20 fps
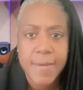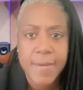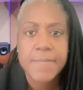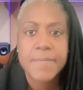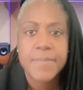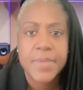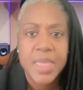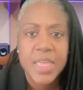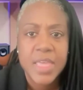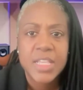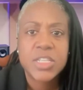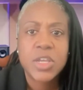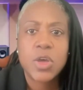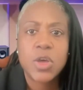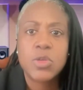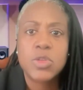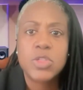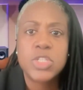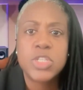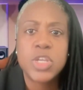yep.
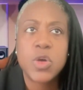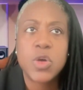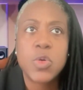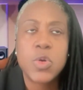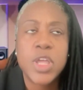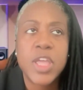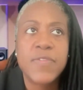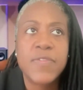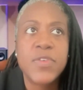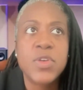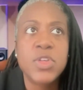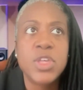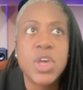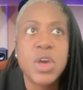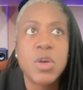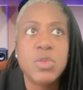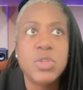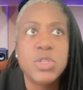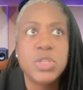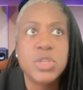So if you
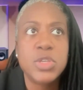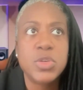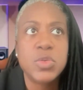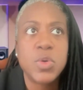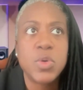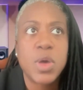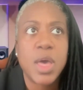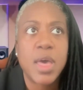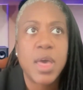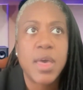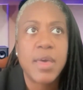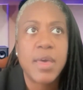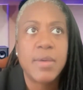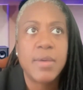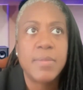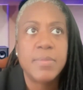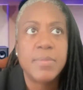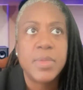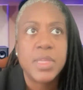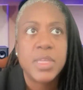go to
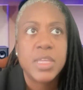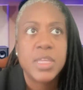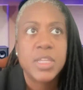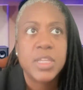so